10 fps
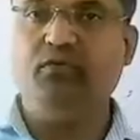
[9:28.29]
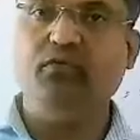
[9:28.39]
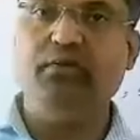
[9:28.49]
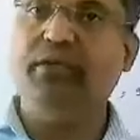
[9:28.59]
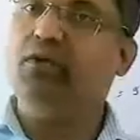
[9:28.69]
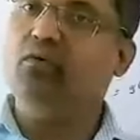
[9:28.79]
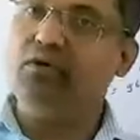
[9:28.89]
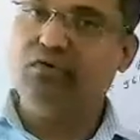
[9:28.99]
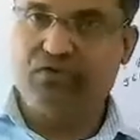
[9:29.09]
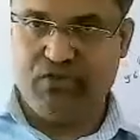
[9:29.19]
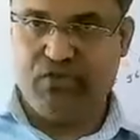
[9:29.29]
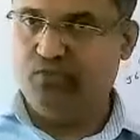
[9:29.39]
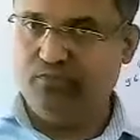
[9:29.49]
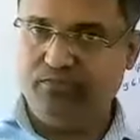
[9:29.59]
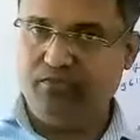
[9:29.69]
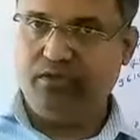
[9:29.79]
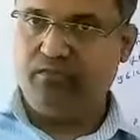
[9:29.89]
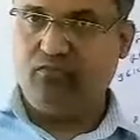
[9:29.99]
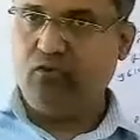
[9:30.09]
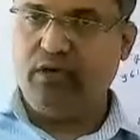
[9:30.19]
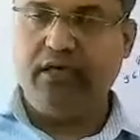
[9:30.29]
of the beam will be equal to 0.